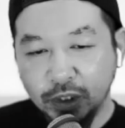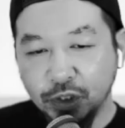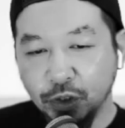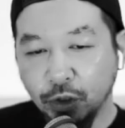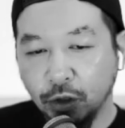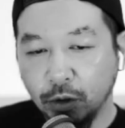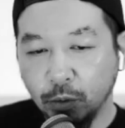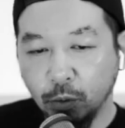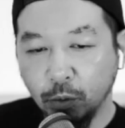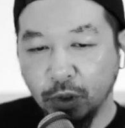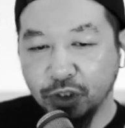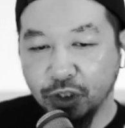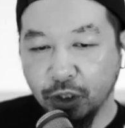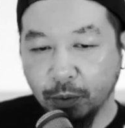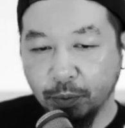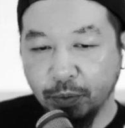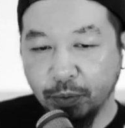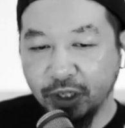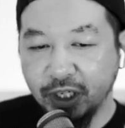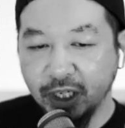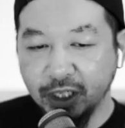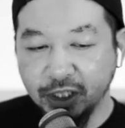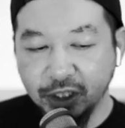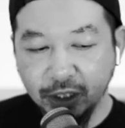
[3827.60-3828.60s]
your
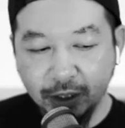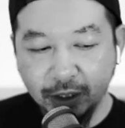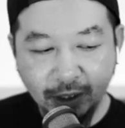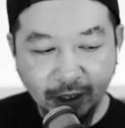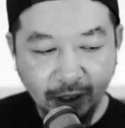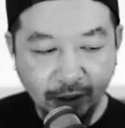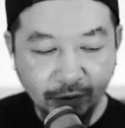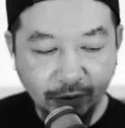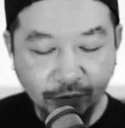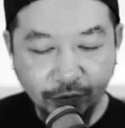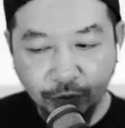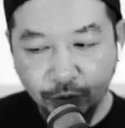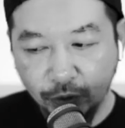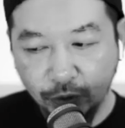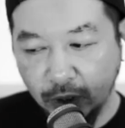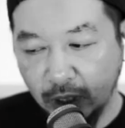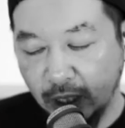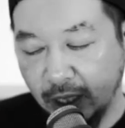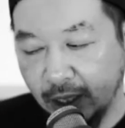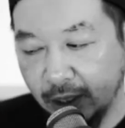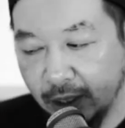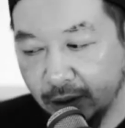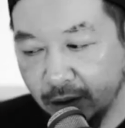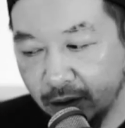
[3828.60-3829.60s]
prediction then for,
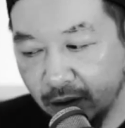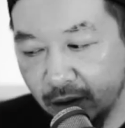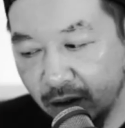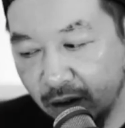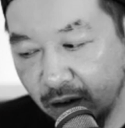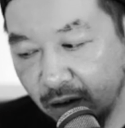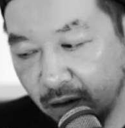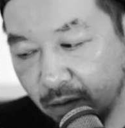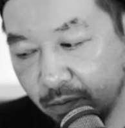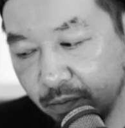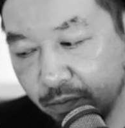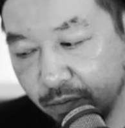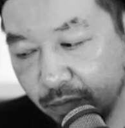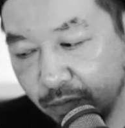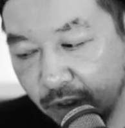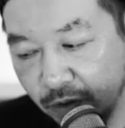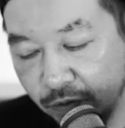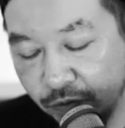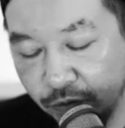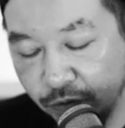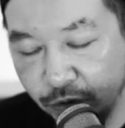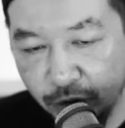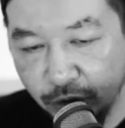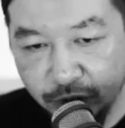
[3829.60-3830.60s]
like, the
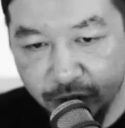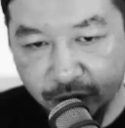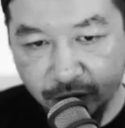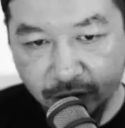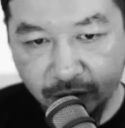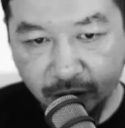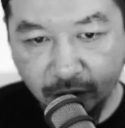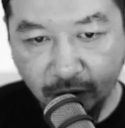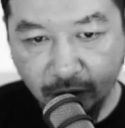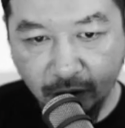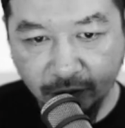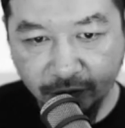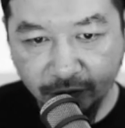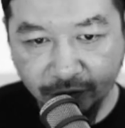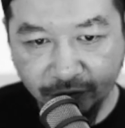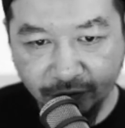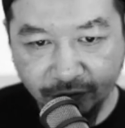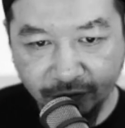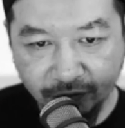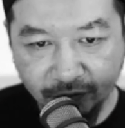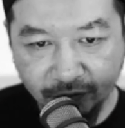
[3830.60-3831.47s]
future of...